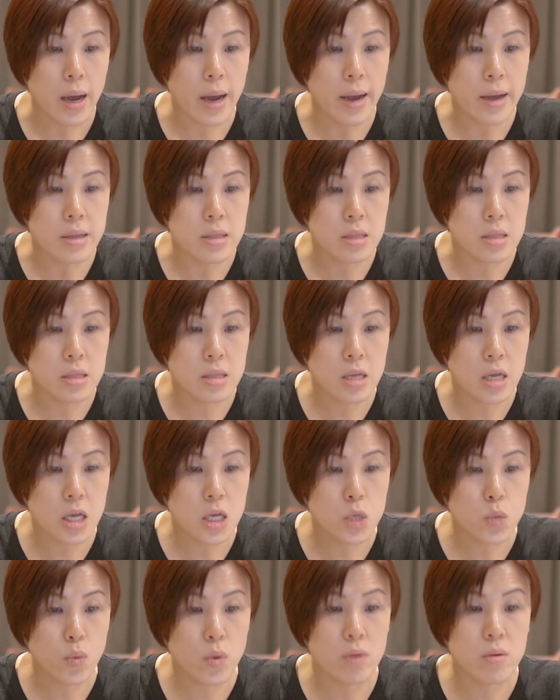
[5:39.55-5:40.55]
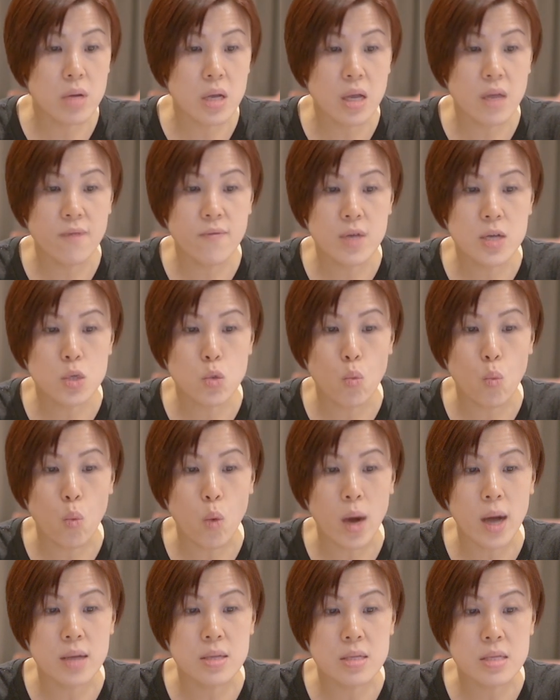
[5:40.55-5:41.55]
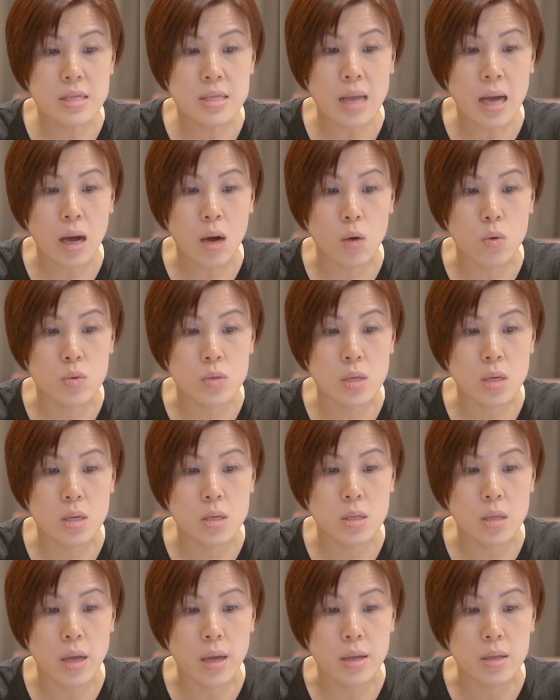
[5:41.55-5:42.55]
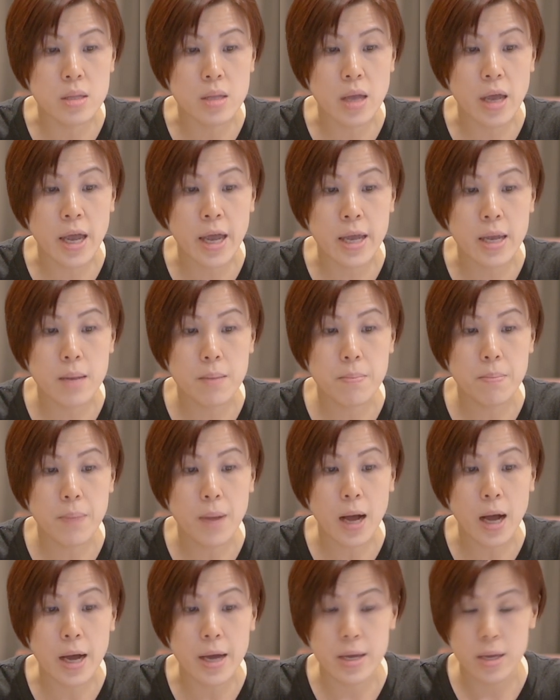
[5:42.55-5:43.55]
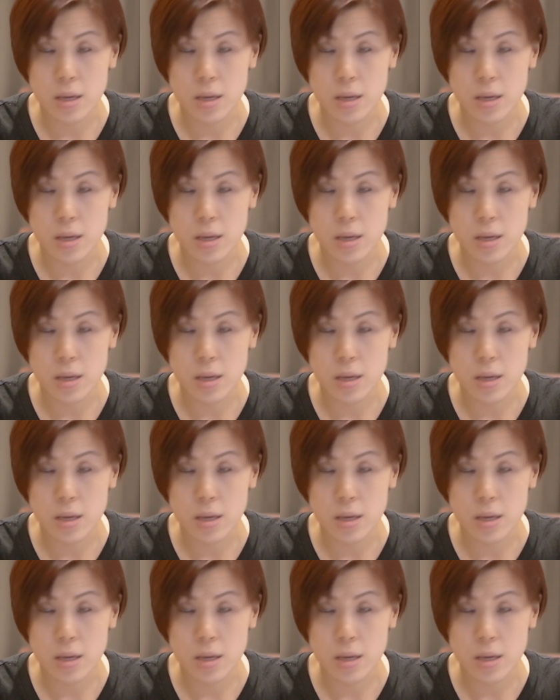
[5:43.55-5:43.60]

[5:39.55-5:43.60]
And this will give us 1008 pi.